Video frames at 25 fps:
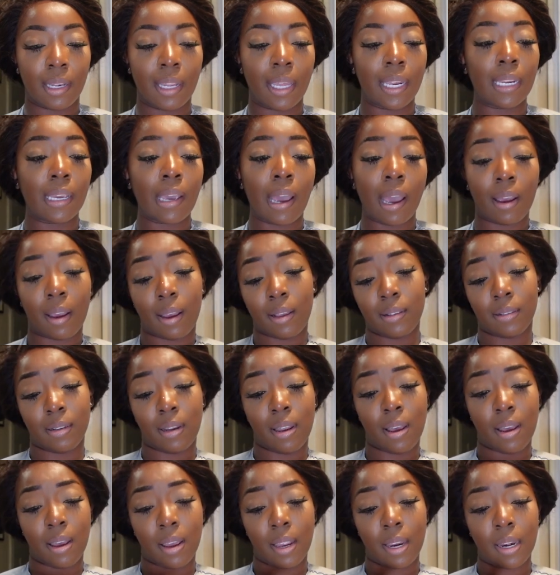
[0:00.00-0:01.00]
Lady Gaga's
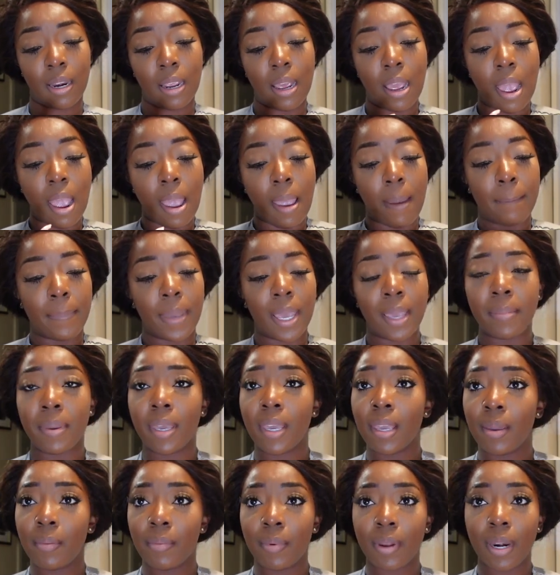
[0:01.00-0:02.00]
line.
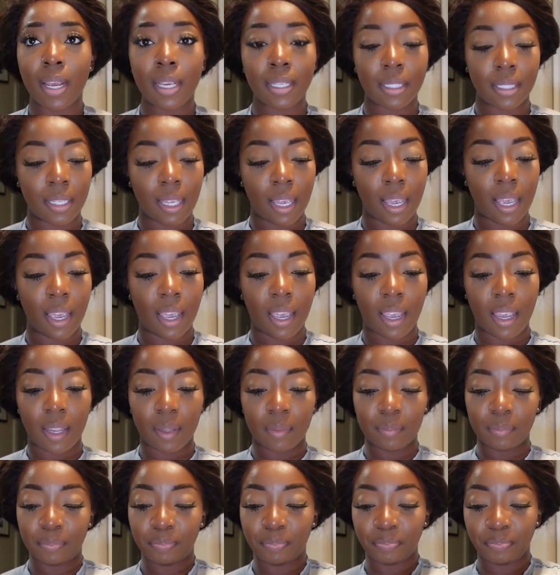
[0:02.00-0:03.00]
Baby, when I
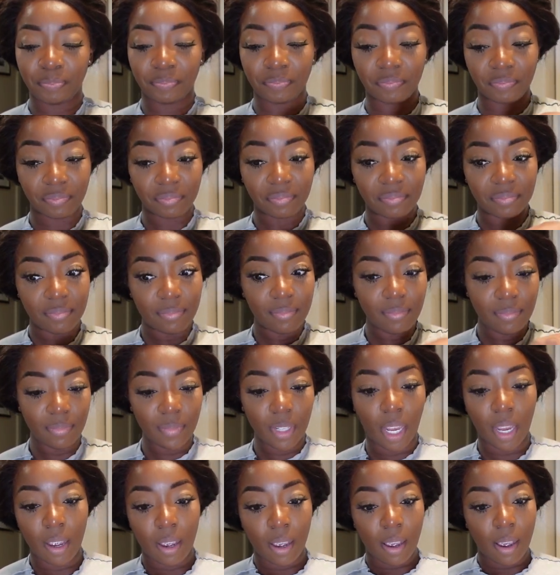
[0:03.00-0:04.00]
say
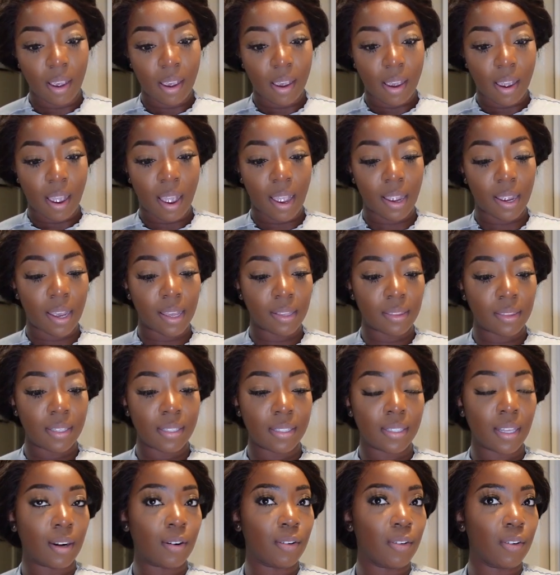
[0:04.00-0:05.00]
I got
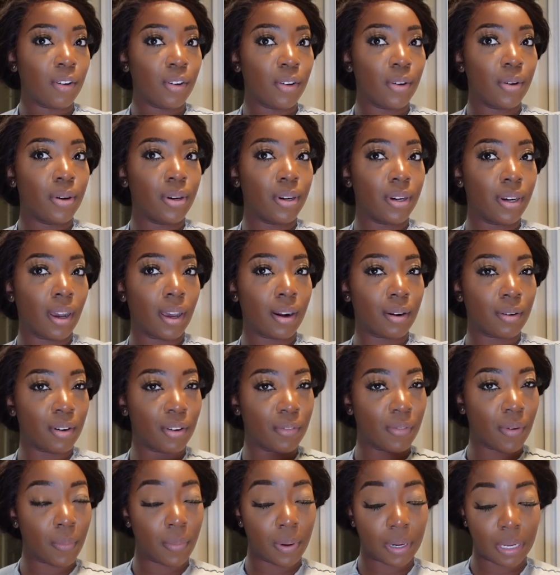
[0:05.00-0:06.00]
this, I don't know if
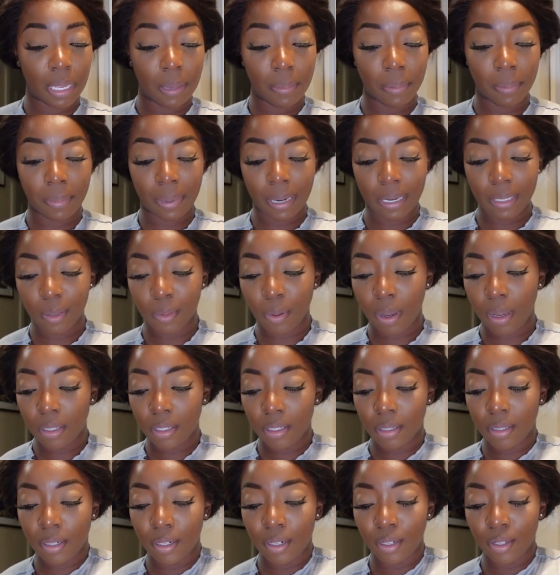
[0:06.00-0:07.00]
I want to keep it, but I
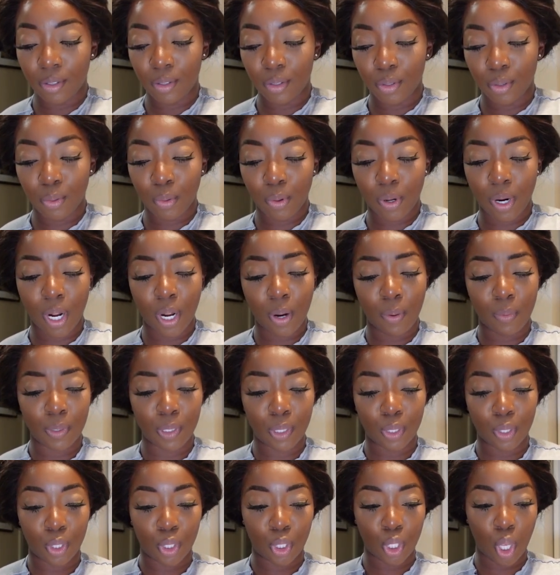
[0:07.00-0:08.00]
swatched it in the store and it was
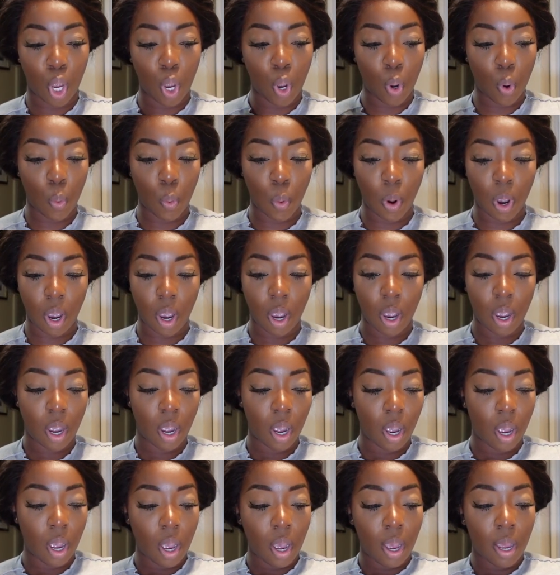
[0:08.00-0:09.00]
so
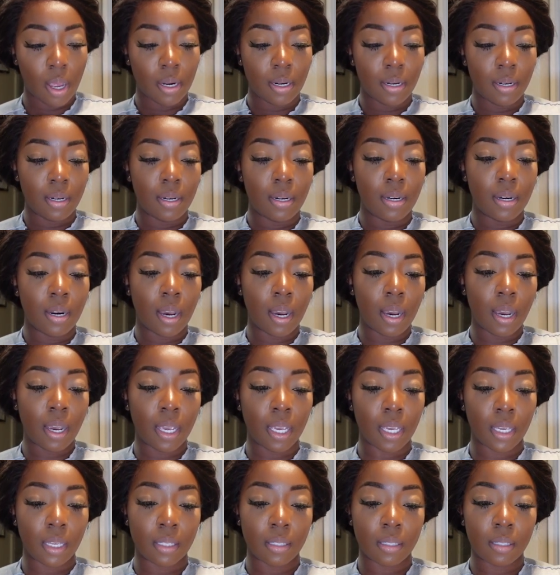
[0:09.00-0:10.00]

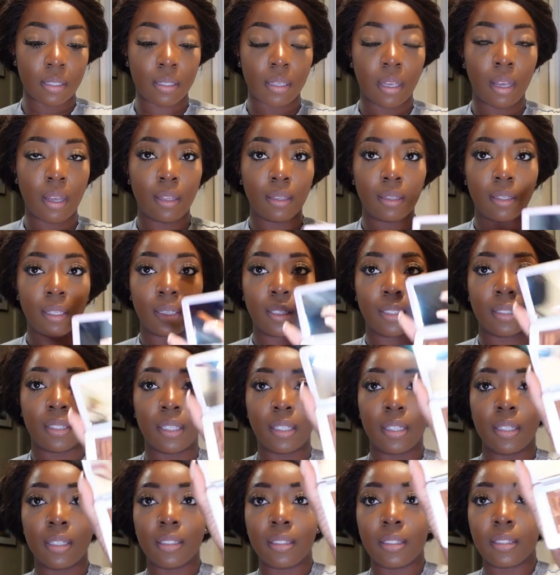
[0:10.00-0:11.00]
nice. Look at
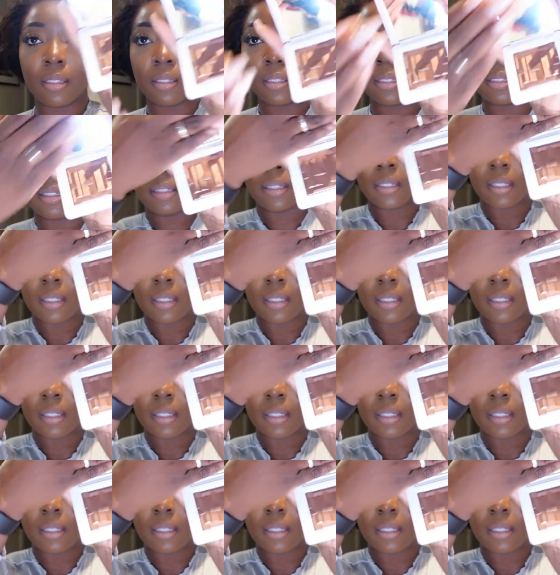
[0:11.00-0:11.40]
this.